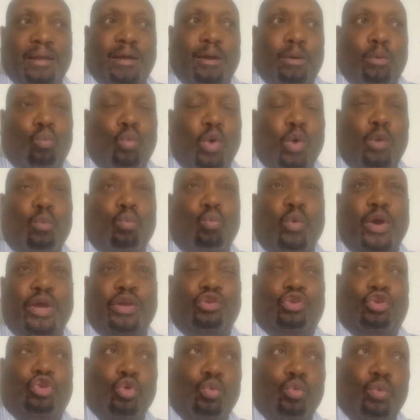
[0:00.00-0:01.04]
What
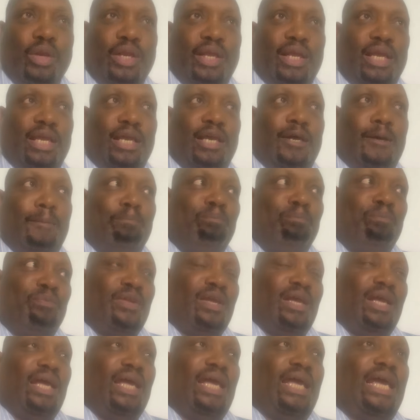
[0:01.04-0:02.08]
we're doing here
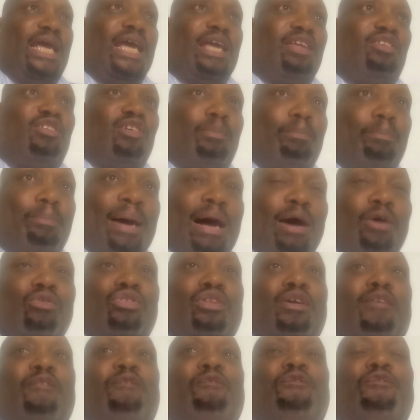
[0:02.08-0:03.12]
is
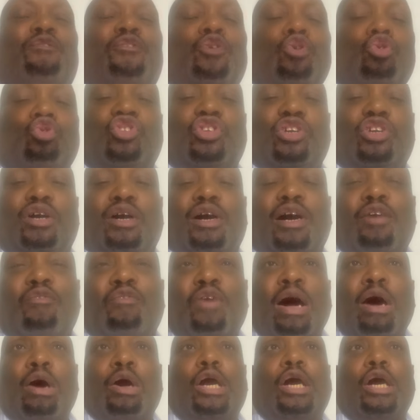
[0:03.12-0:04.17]
about the future of our